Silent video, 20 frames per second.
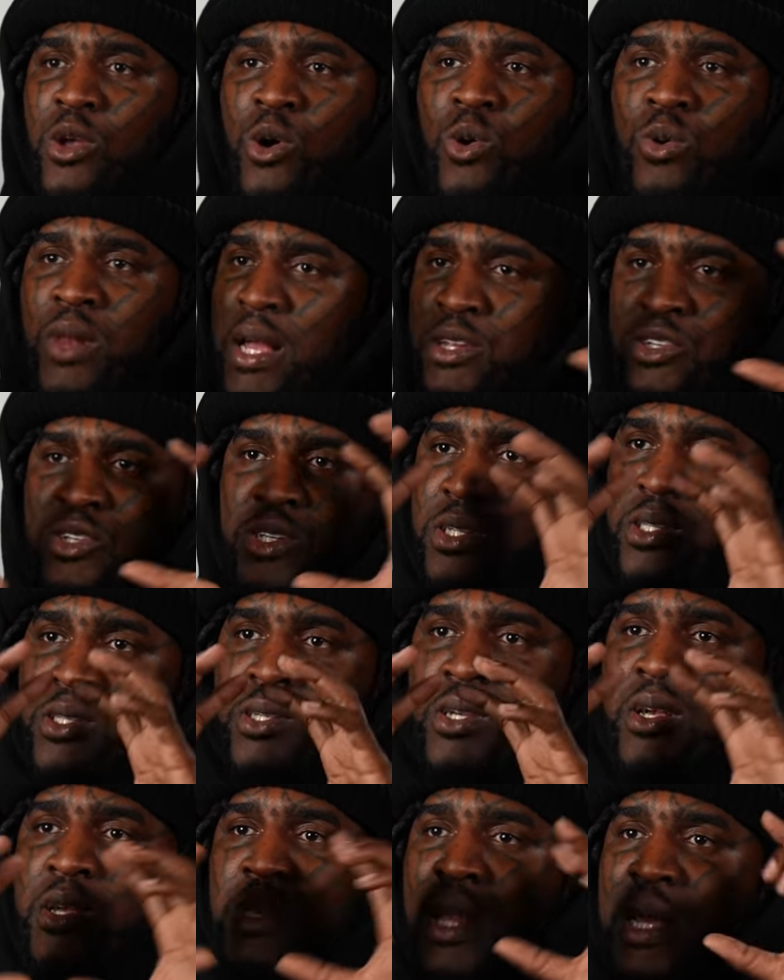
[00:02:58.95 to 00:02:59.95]
yo, let's
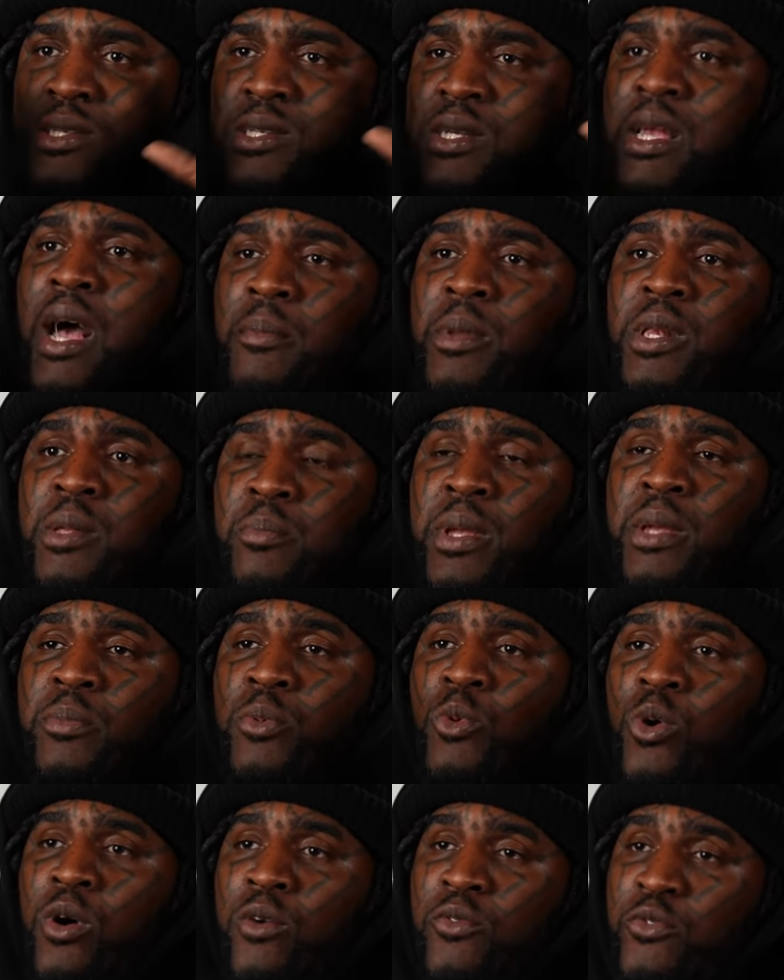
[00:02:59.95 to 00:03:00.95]
just let's see how many
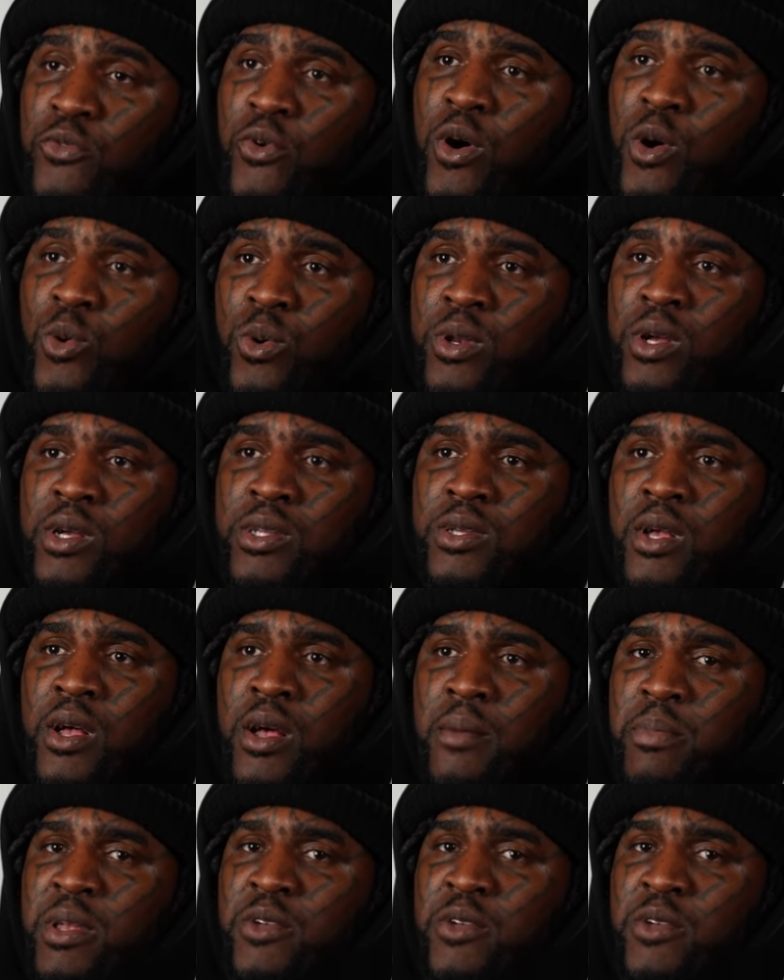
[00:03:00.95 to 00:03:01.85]
people will fuck with us